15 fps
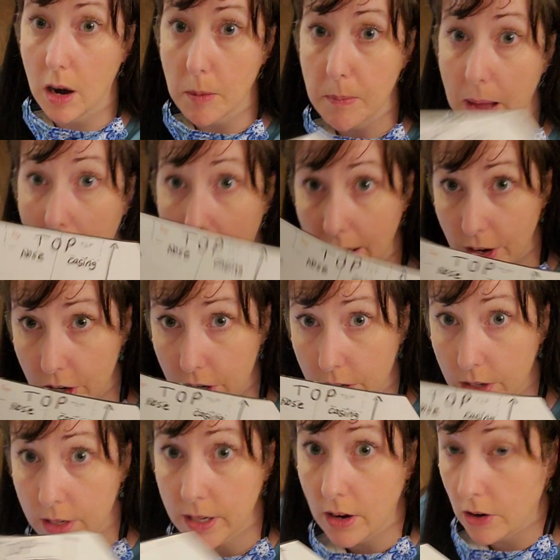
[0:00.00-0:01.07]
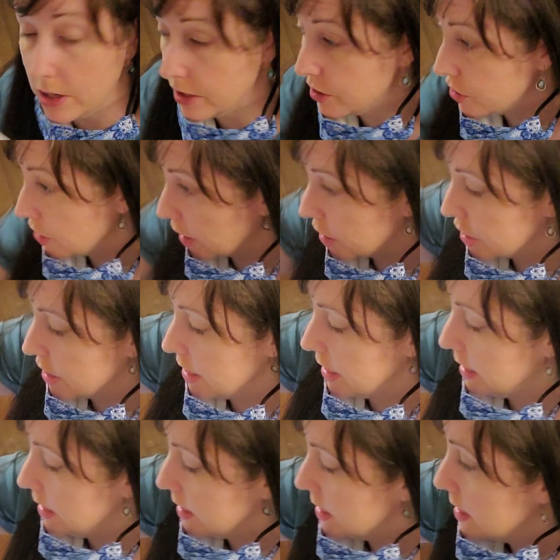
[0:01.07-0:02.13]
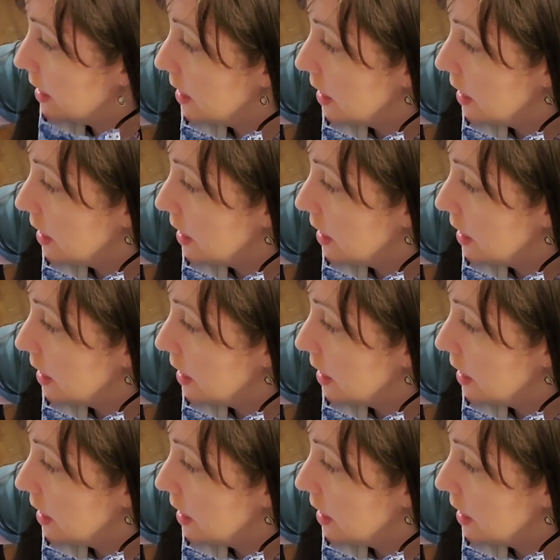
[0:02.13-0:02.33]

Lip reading: pattern, our instructions.